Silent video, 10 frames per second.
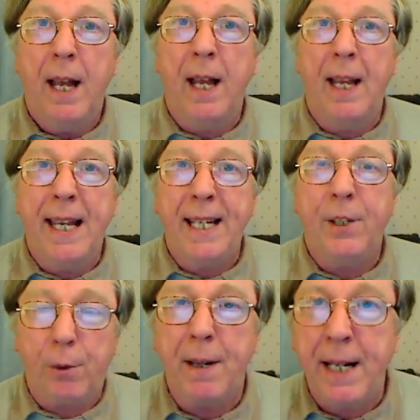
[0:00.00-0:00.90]

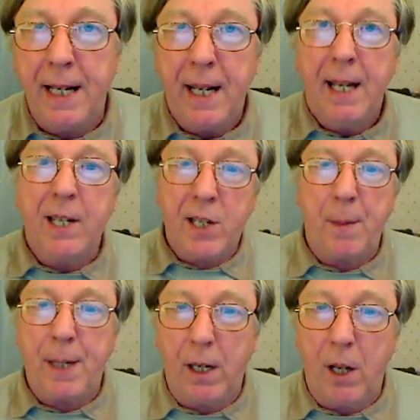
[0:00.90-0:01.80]
E3 is
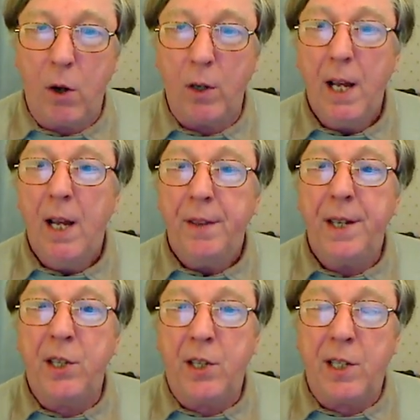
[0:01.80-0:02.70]
coming along.
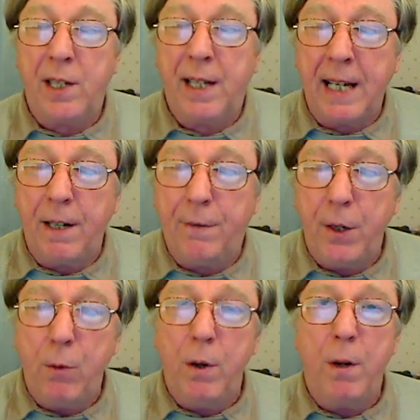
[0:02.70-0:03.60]
There's getting a
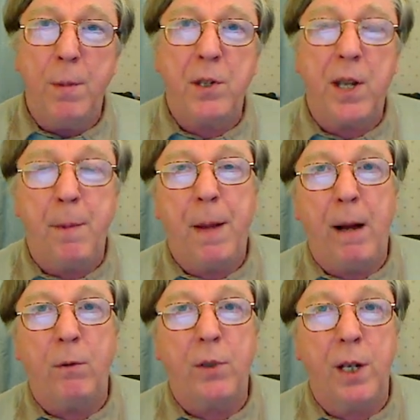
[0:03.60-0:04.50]
few rumours
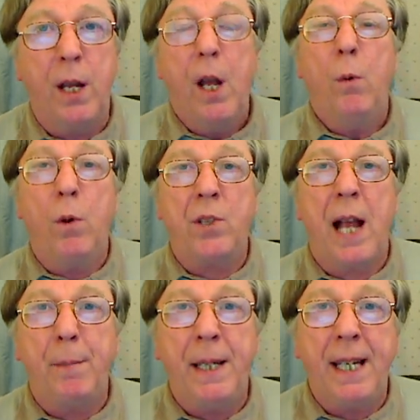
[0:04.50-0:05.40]
about what's
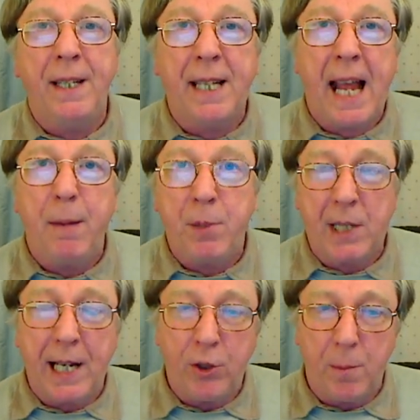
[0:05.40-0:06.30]
happening in the game
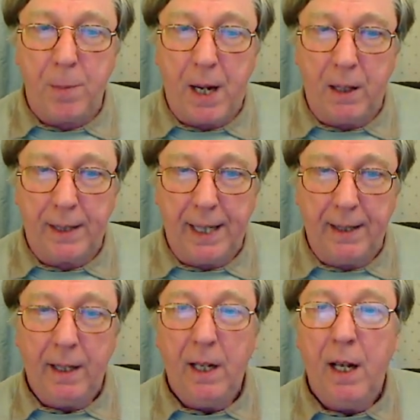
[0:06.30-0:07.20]
station
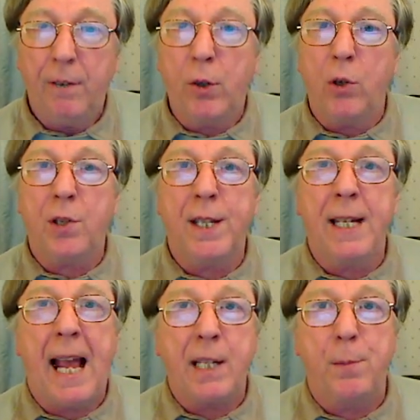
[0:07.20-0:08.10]
market. Of course,
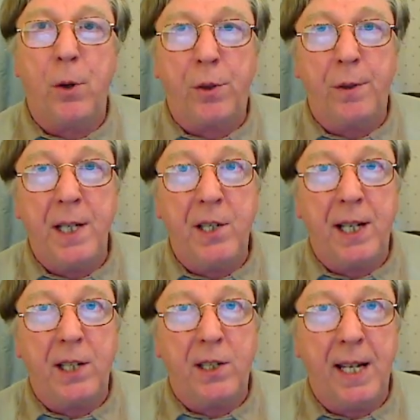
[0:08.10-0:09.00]
the Xbox
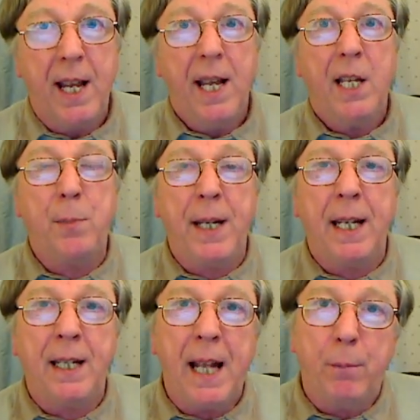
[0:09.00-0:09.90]
360 is
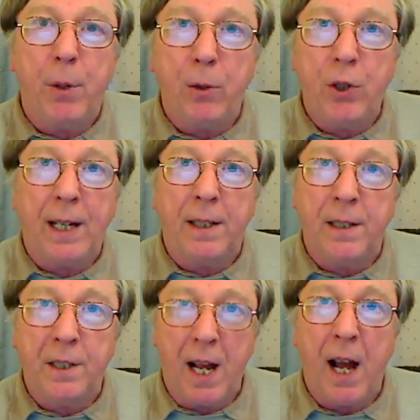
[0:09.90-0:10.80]
bringing their Project
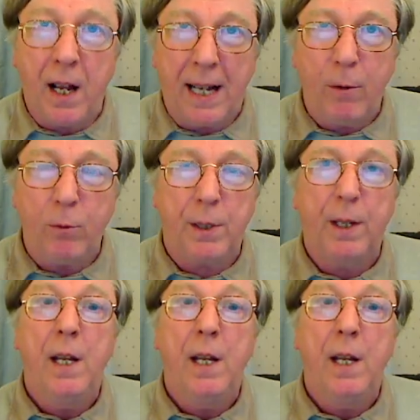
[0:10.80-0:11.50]
Nadal out.